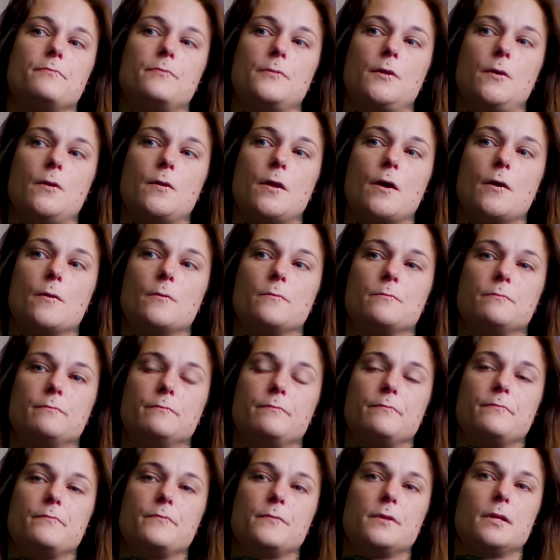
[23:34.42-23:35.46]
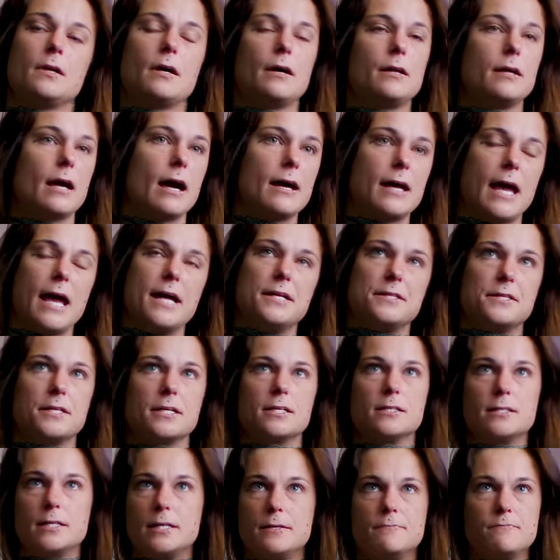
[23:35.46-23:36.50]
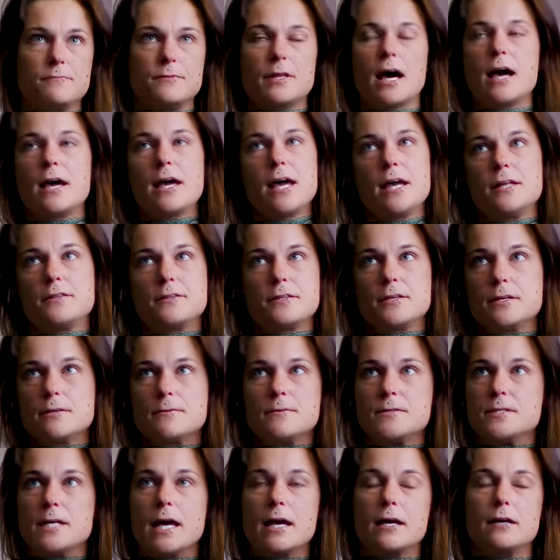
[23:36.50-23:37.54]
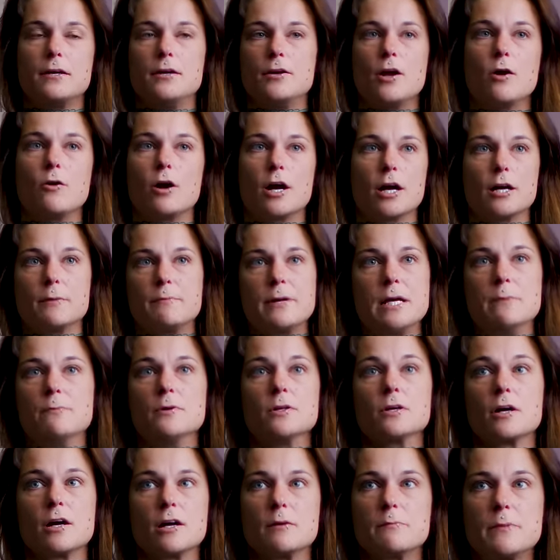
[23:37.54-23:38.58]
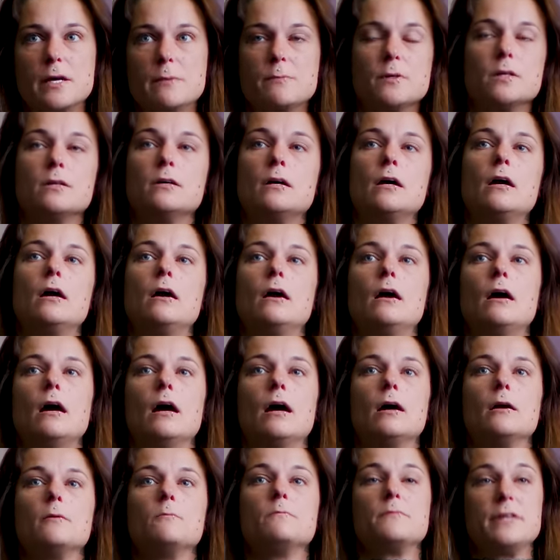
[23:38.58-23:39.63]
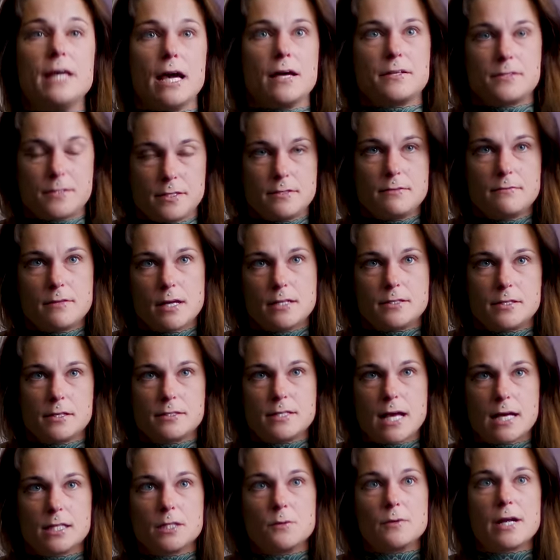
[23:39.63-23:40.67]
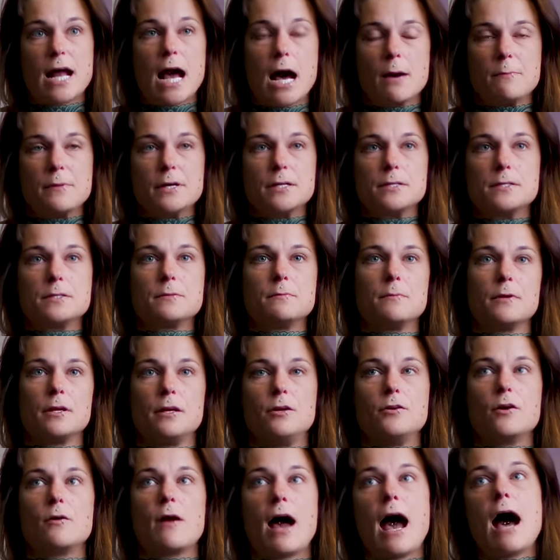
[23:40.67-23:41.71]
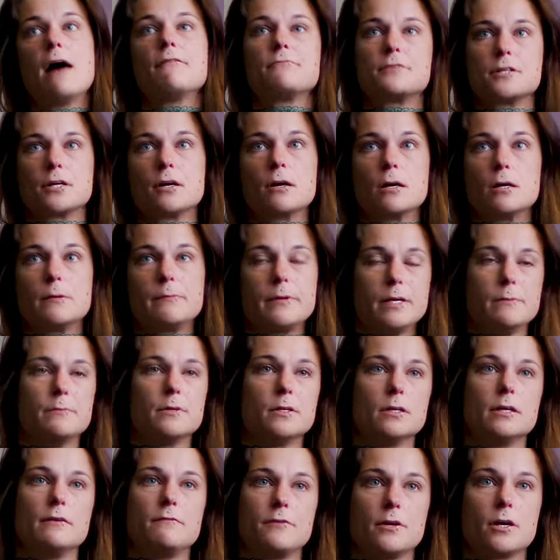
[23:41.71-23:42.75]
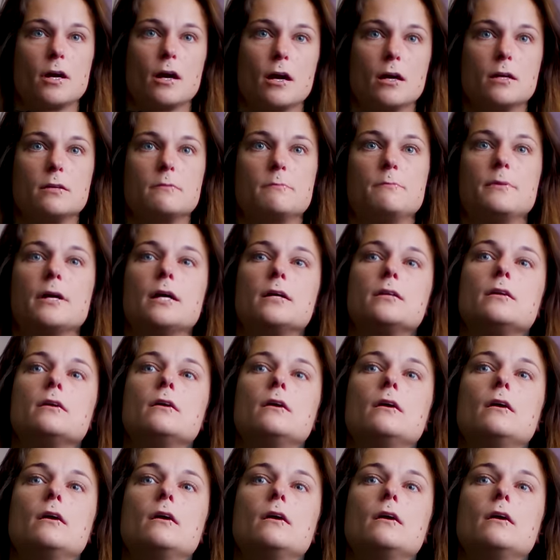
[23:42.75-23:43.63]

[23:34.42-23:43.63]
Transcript: You know, I hate the saying, you know, hurt people hurt people. Yes, that's exactly what happens. You don't have to hurt people if you're hurt, but